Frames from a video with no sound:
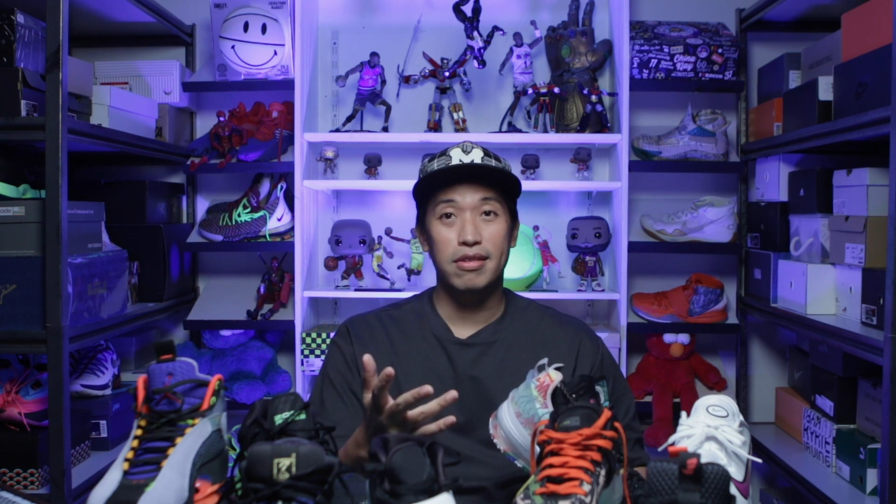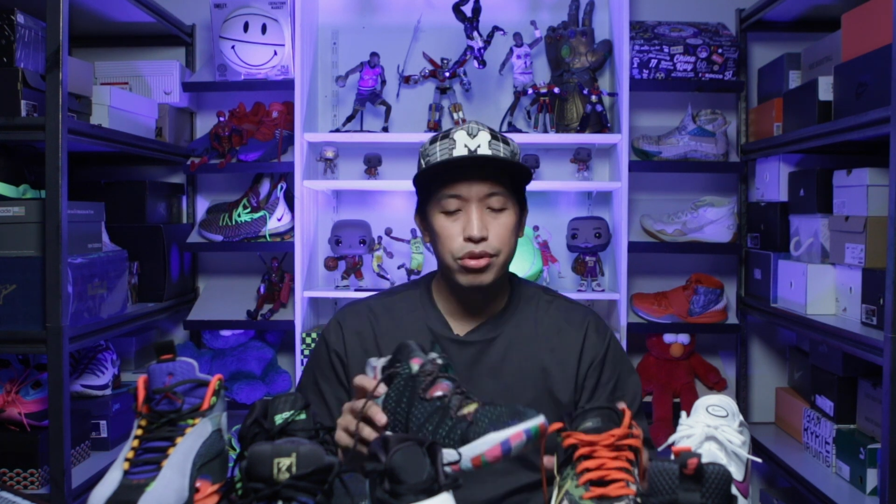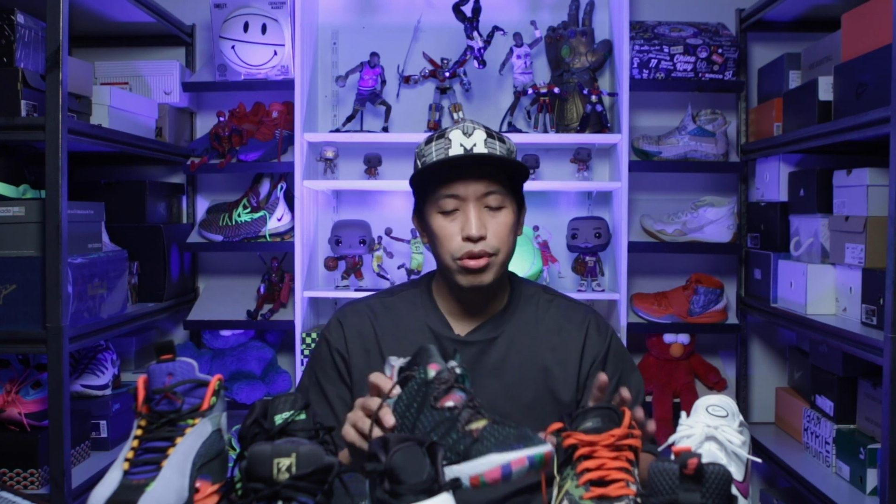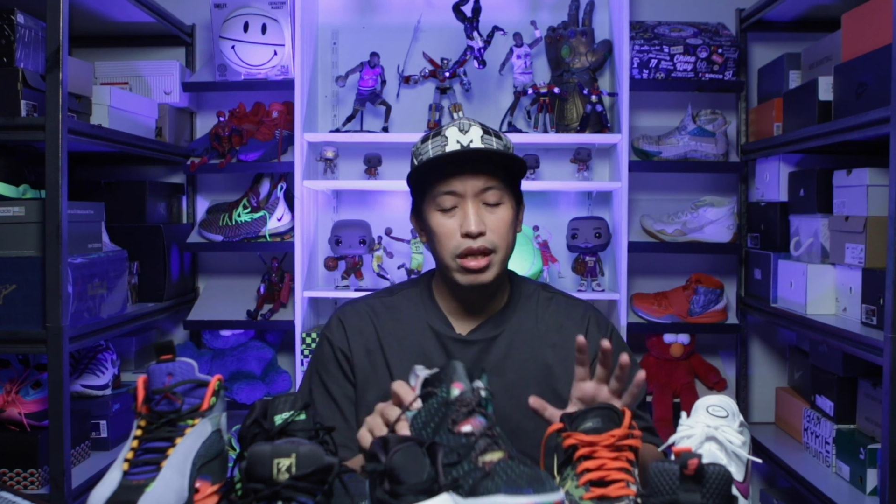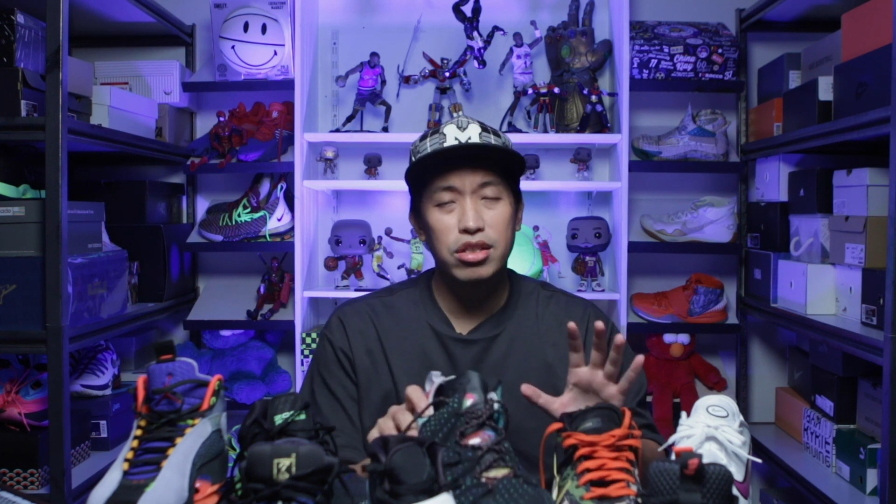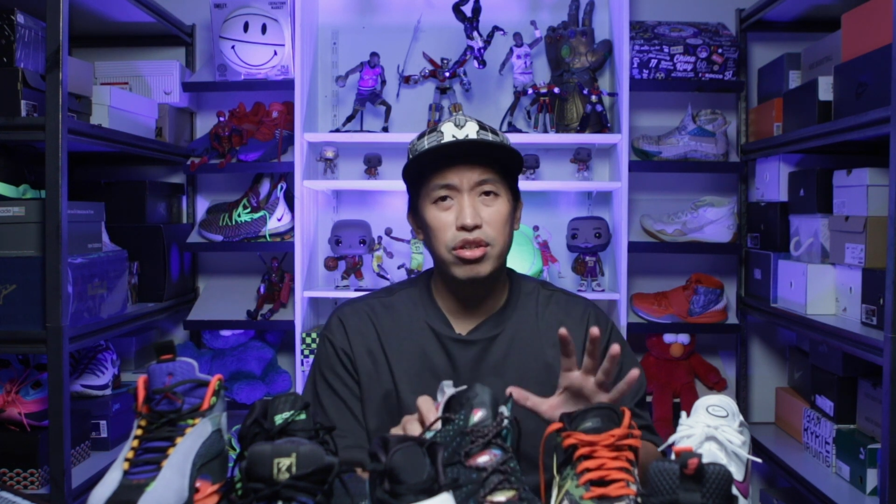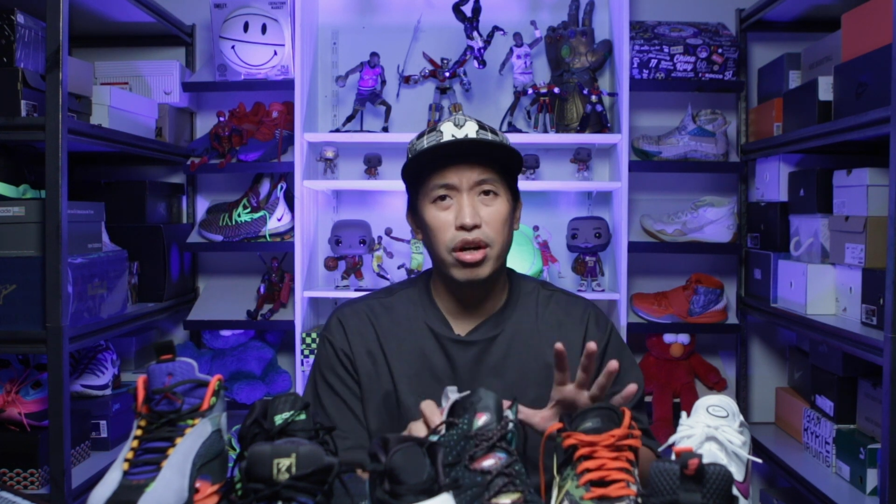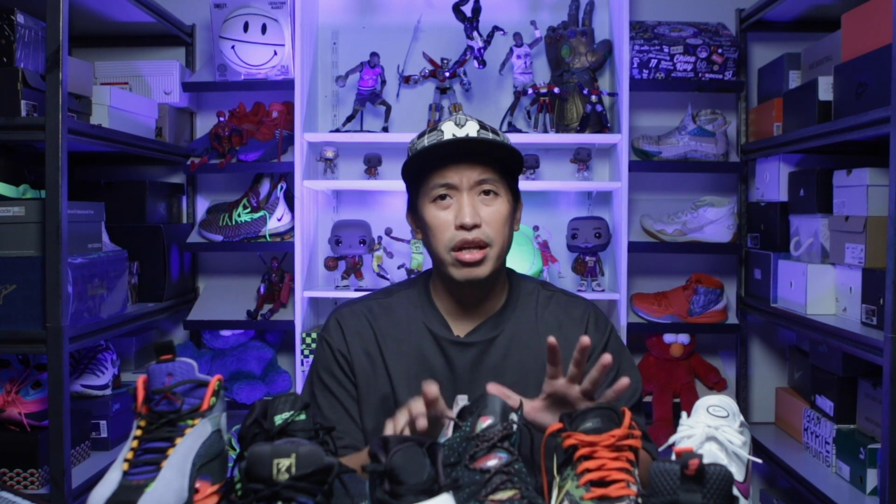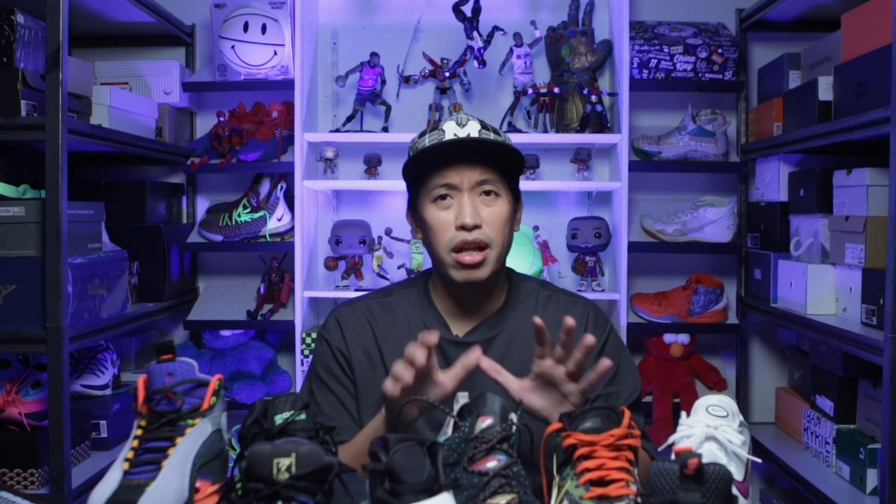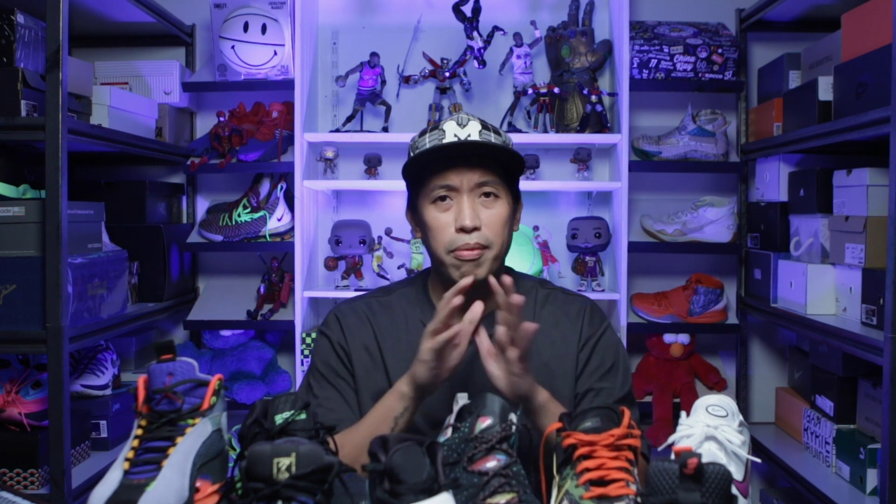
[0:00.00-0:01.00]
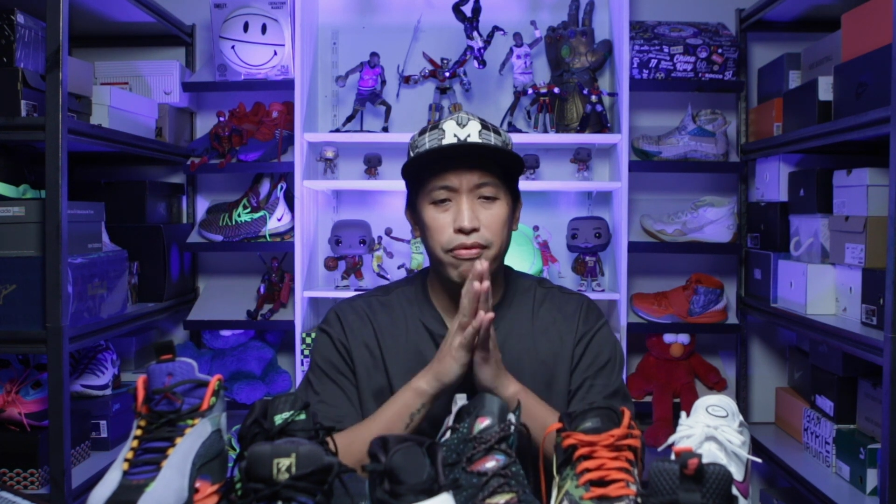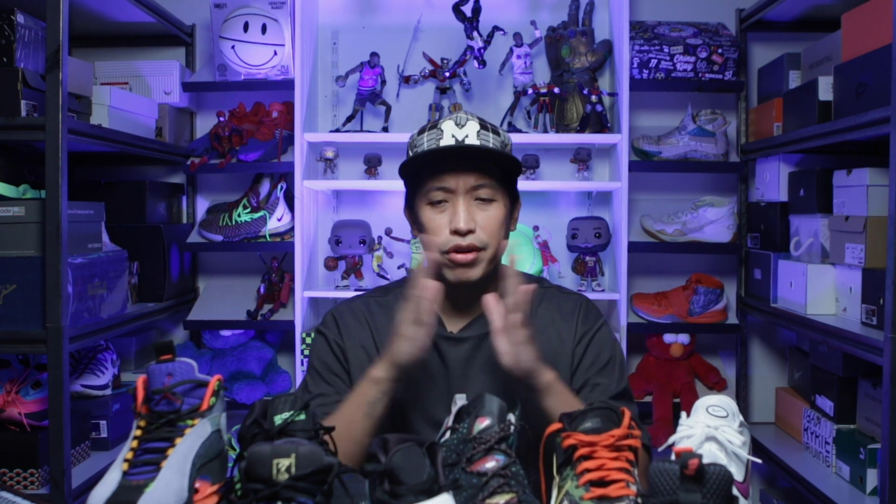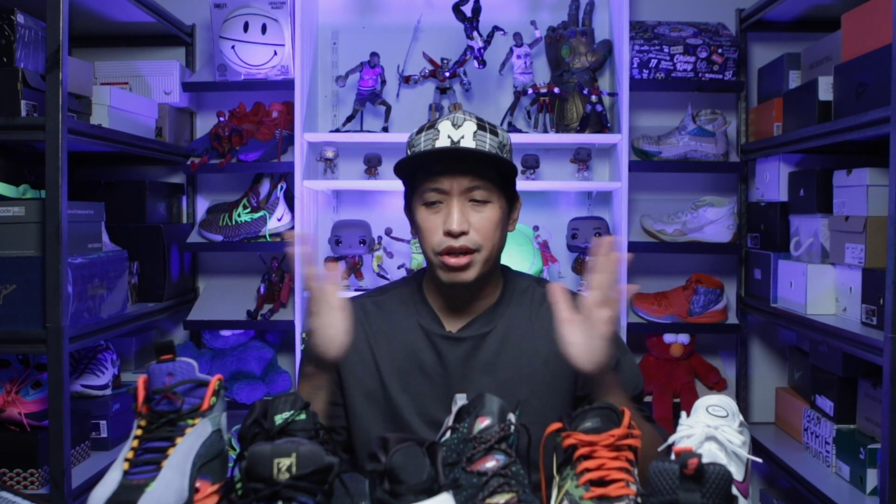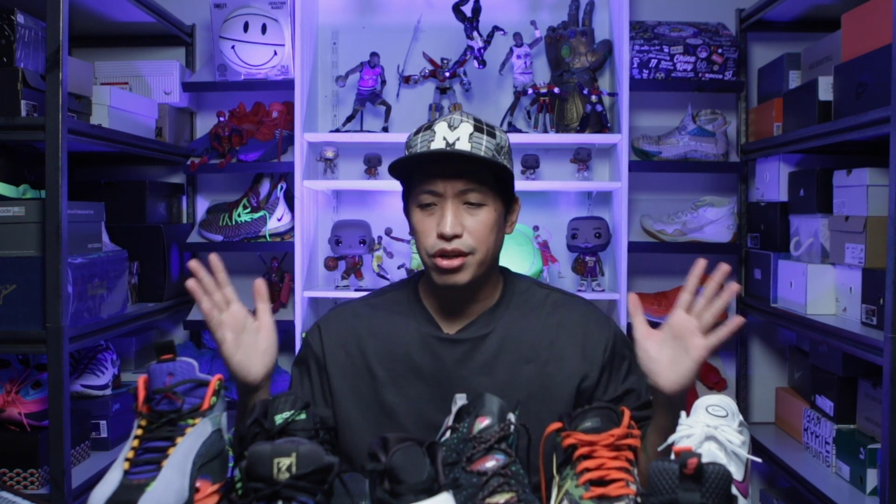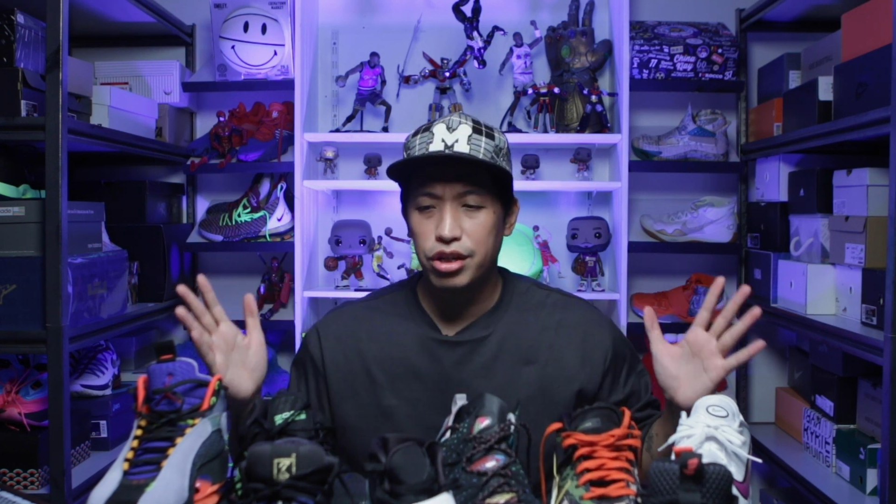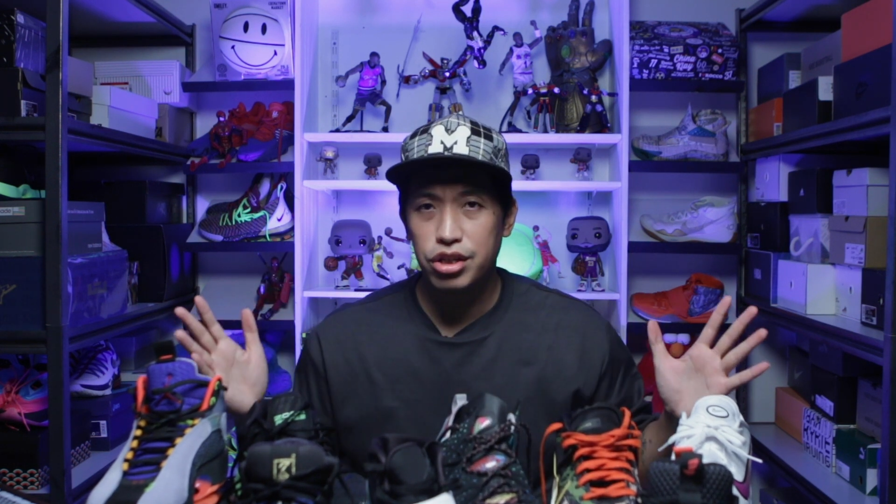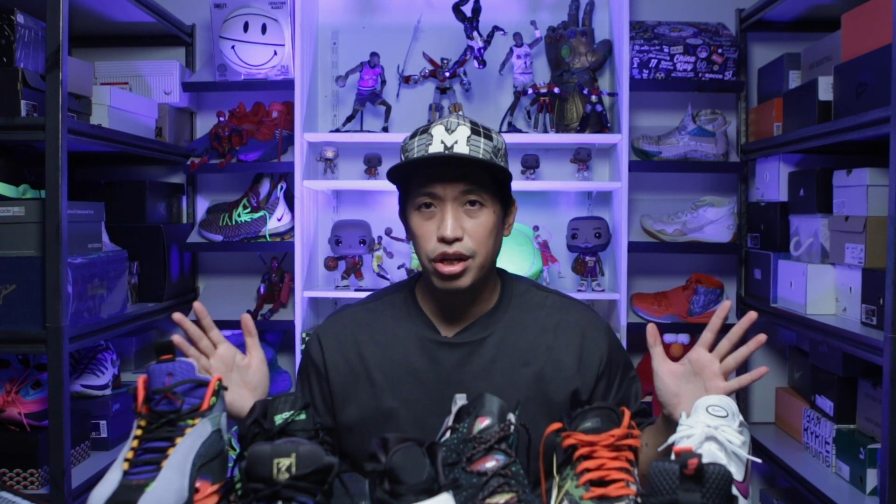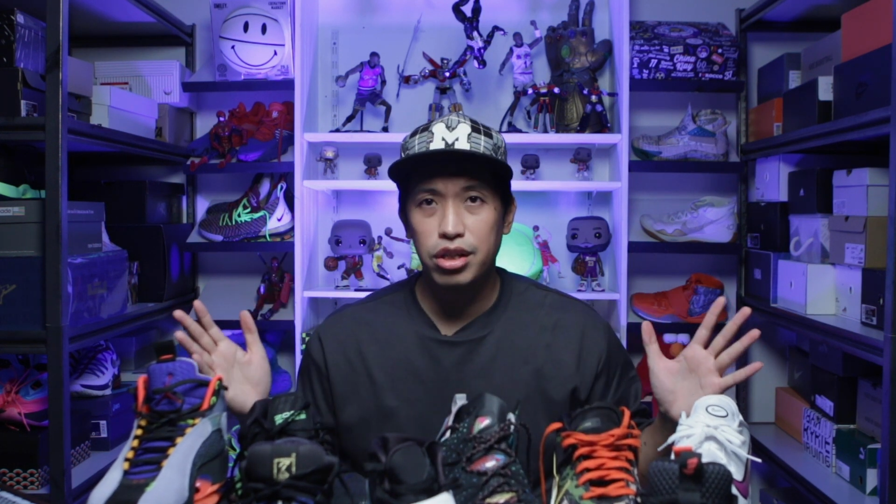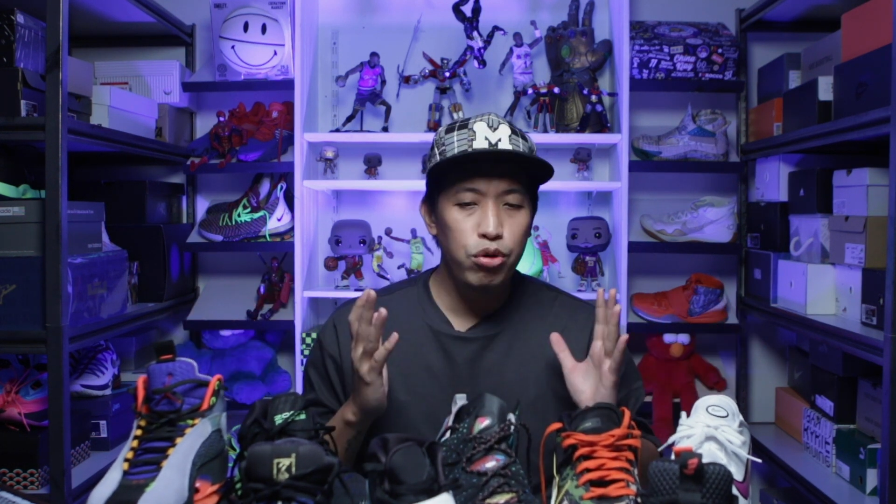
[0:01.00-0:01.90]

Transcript: So let's round it up for the cushion.